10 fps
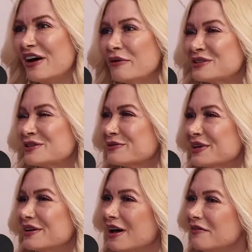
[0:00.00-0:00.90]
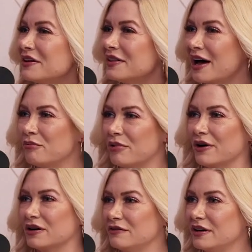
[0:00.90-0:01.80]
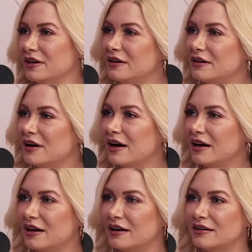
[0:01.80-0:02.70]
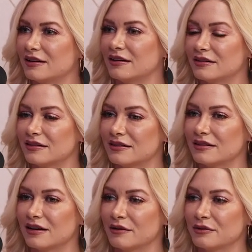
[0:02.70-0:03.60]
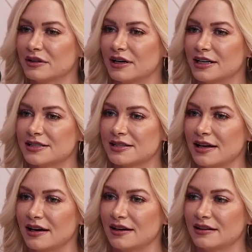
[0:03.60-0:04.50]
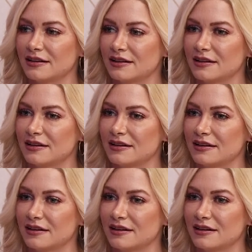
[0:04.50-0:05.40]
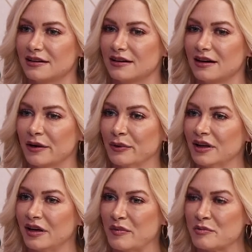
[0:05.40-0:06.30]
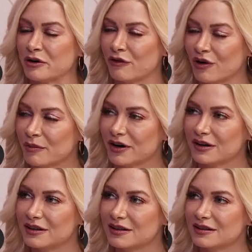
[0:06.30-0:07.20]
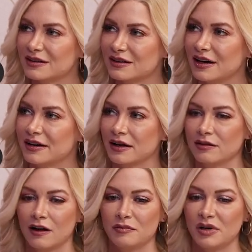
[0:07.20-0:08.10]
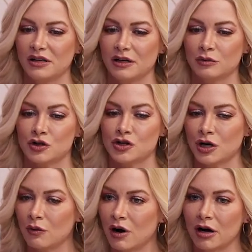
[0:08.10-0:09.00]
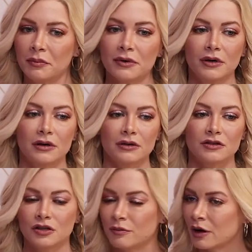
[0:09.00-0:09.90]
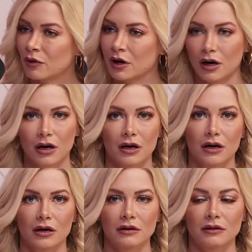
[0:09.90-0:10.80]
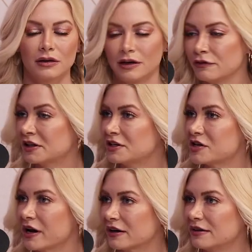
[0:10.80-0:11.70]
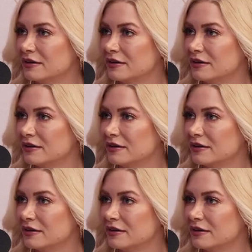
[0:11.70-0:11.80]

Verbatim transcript: I wasn't really loving that part of it. Mm-hmm. I I realized that I really am a performer. Yeah. And I love being able to show up do my work, leave with a check.